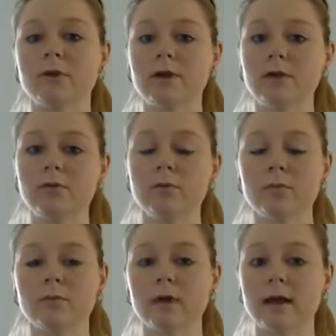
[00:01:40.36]
For you
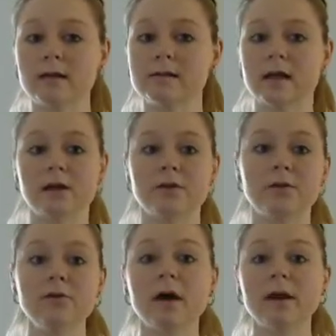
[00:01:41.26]
guys that
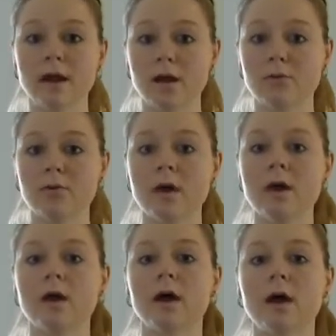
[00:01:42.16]
do not know,
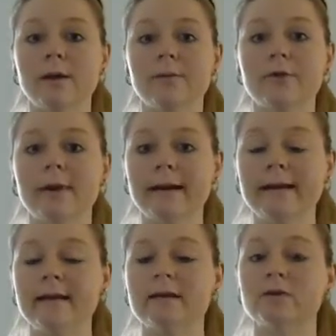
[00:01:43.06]

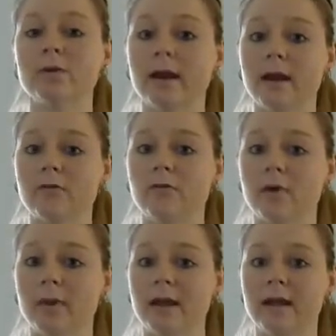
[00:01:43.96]
granite is created
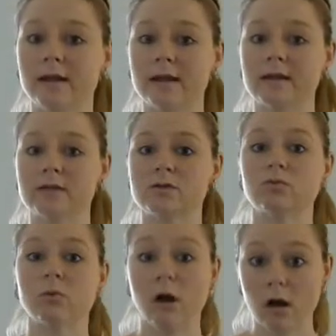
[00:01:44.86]
from an igneous
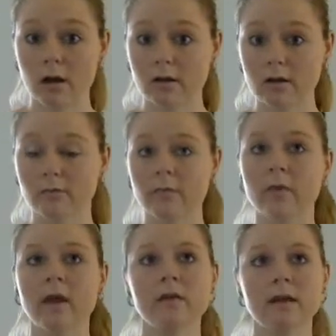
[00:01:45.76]
rock.
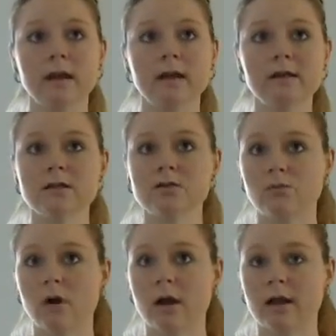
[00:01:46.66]
The
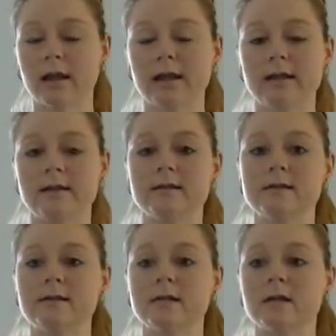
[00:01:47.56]
igneous rock
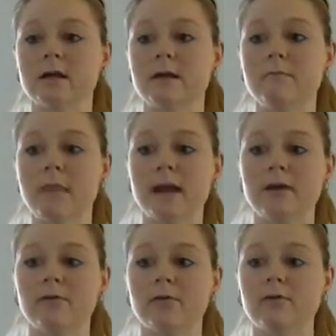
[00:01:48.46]
is
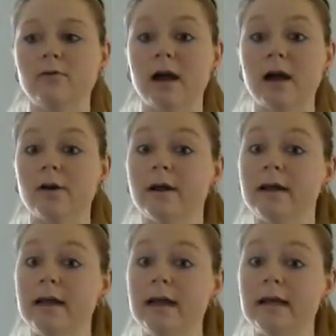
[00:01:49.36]
made from fire
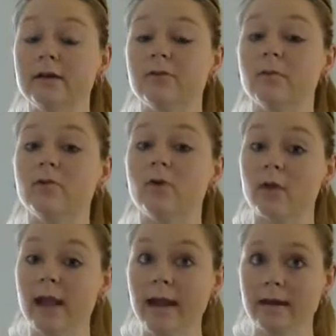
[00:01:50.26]
and heat from a
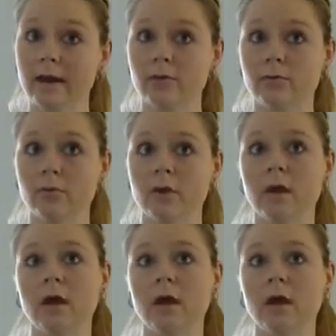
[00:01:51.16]
volcano.